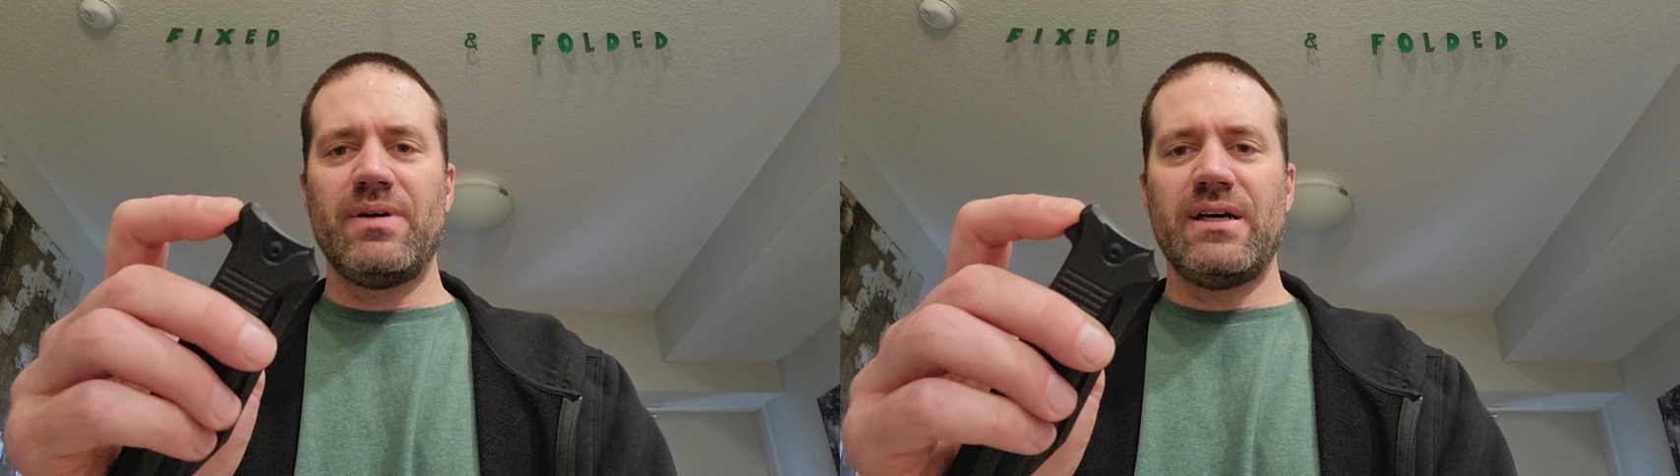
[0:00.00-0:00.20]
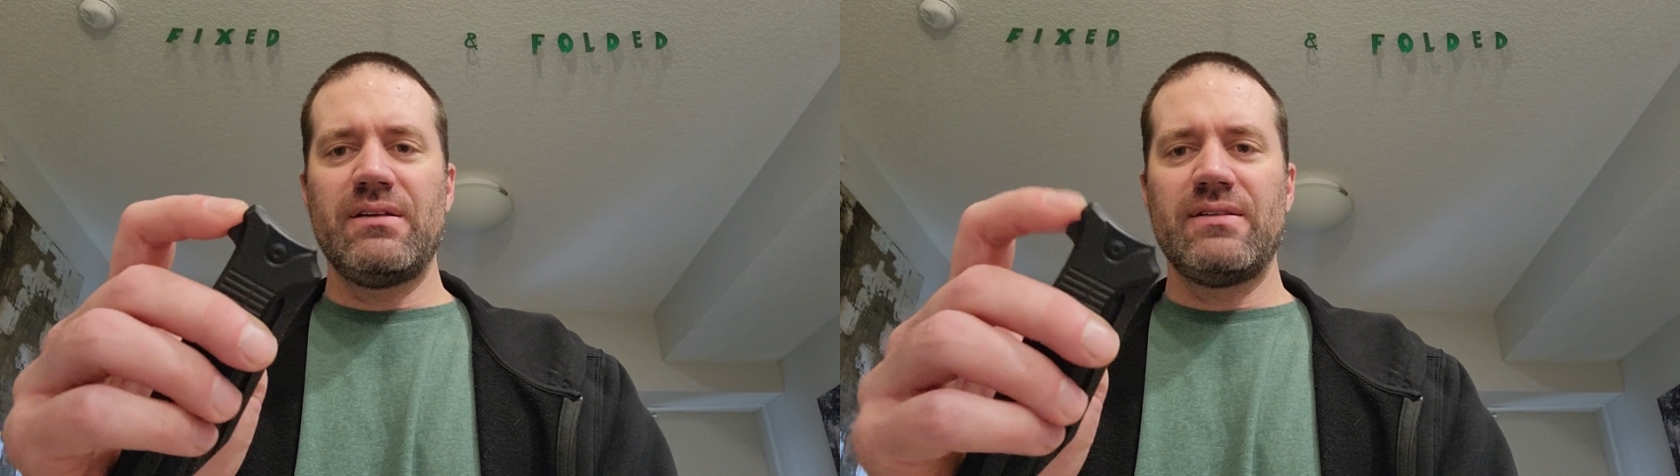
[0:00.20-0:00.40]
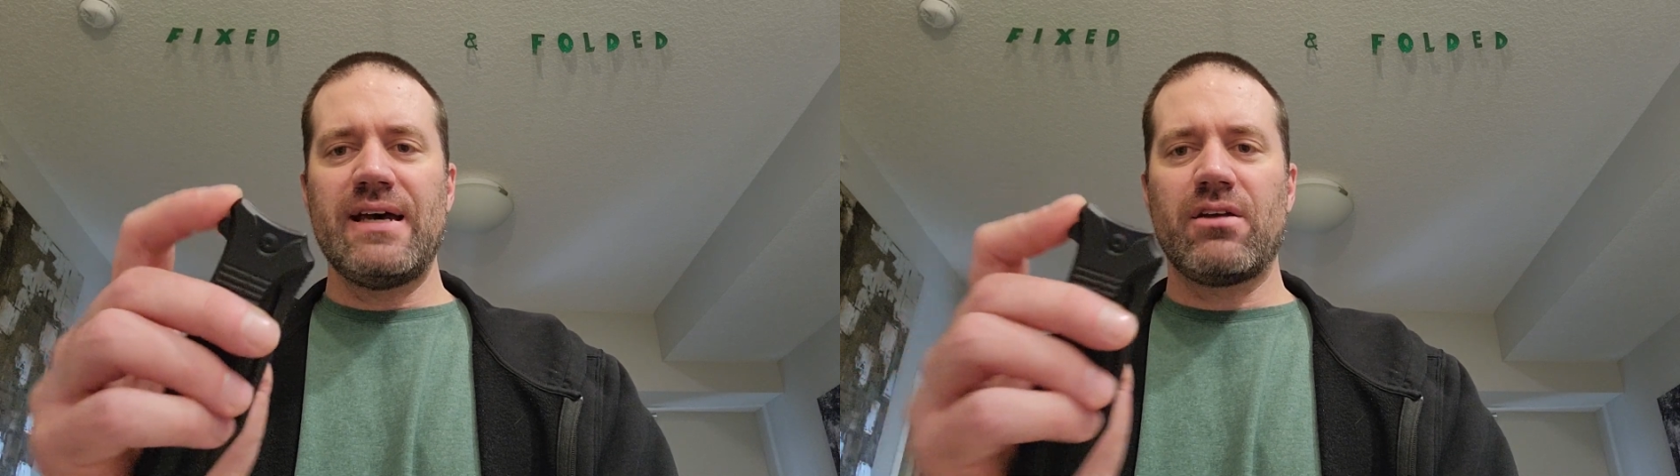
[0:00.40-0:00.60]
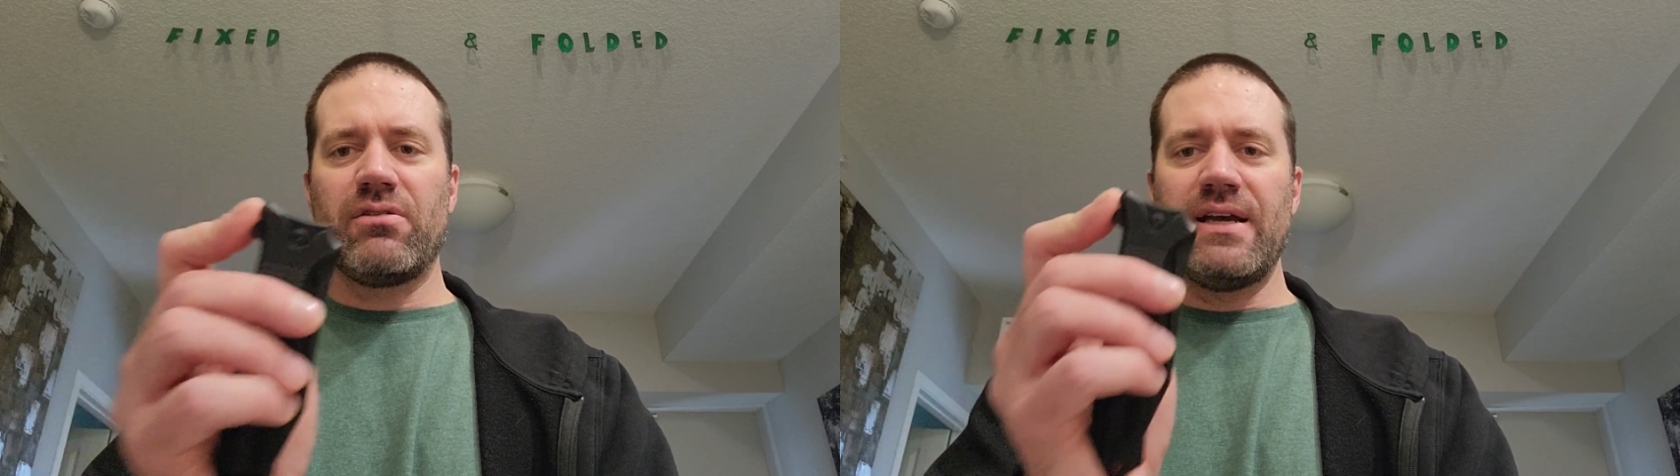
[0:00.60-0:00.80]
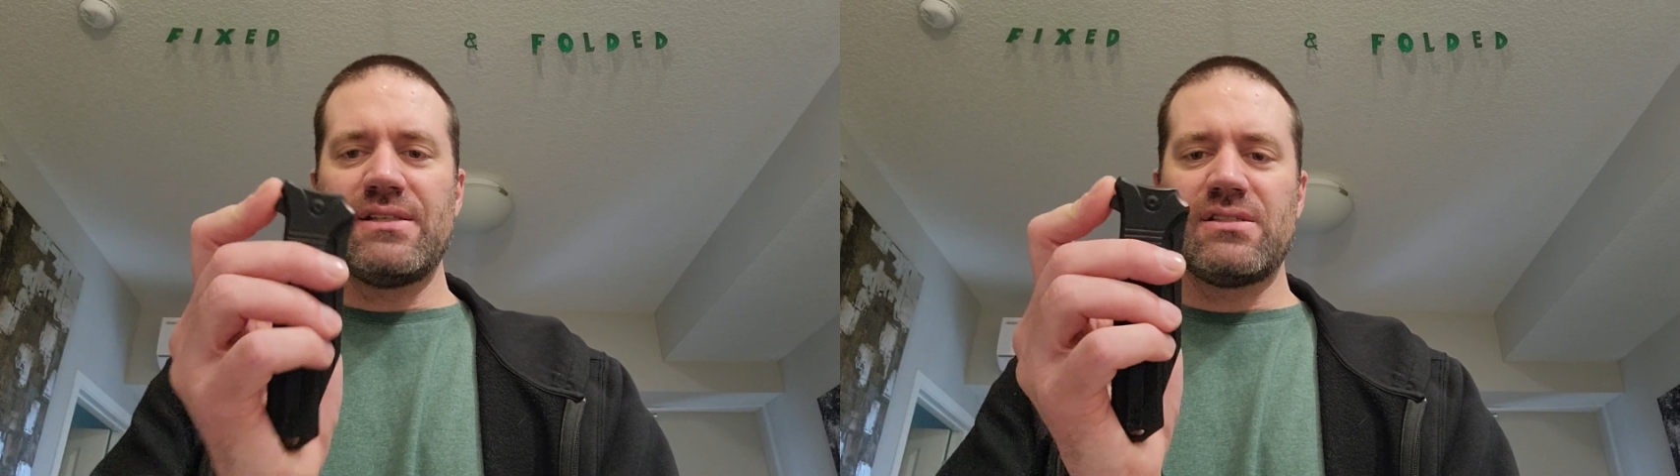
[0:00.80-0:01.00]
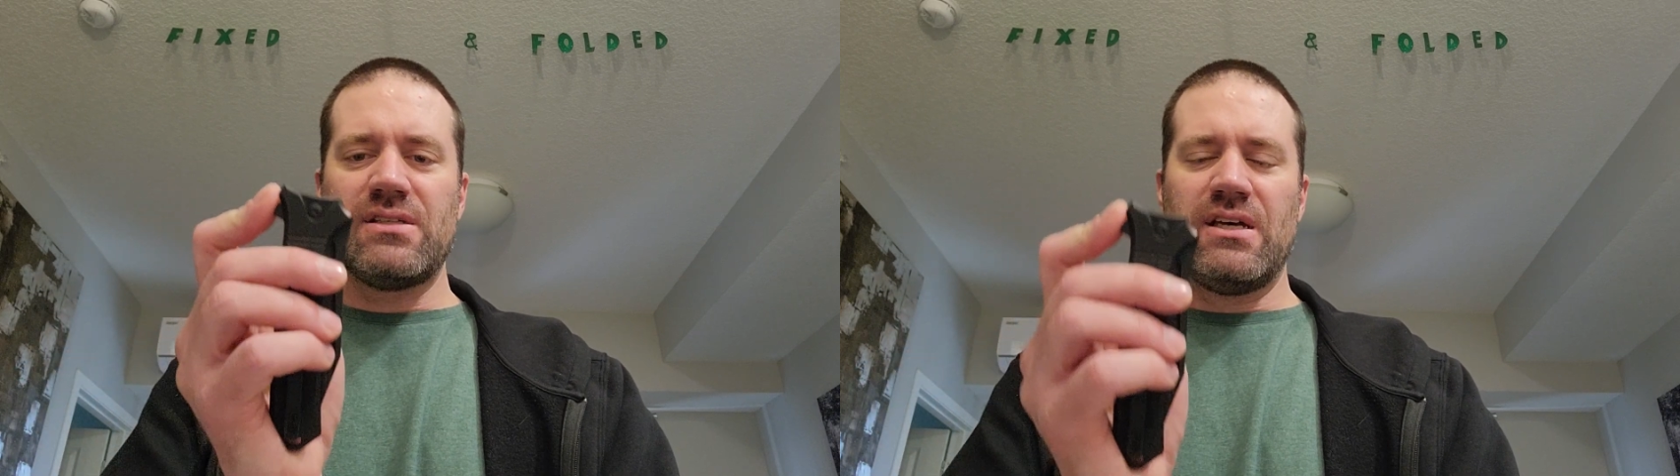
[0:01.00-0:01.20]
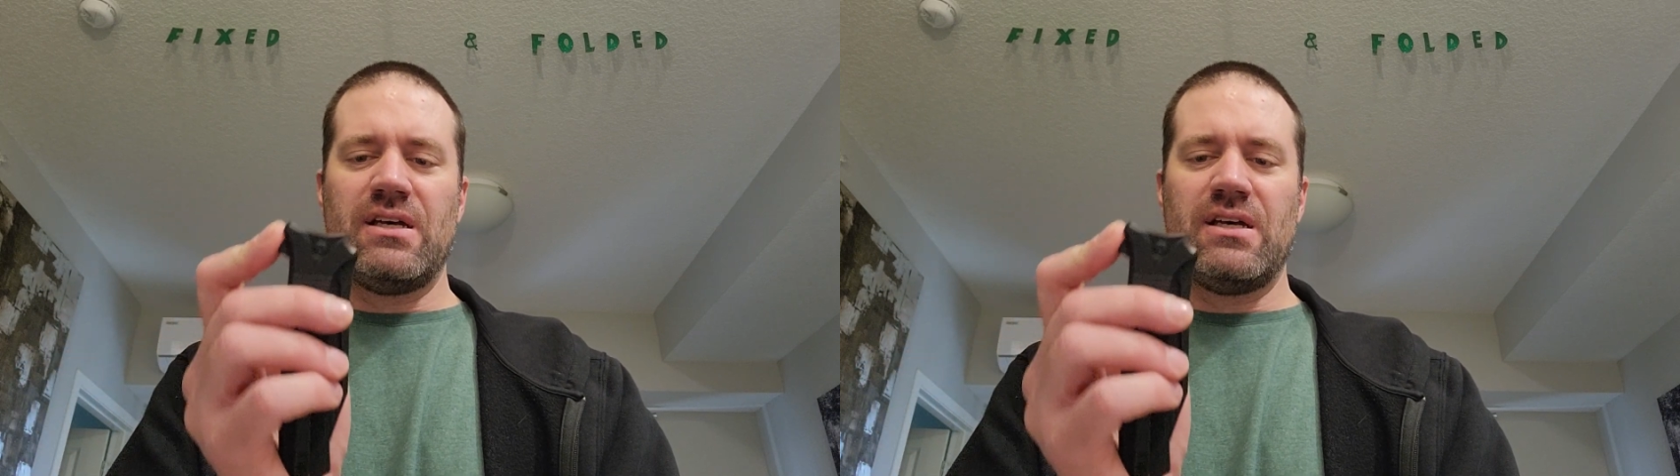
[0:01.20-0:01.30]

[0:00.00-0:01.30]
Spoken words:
but that creates,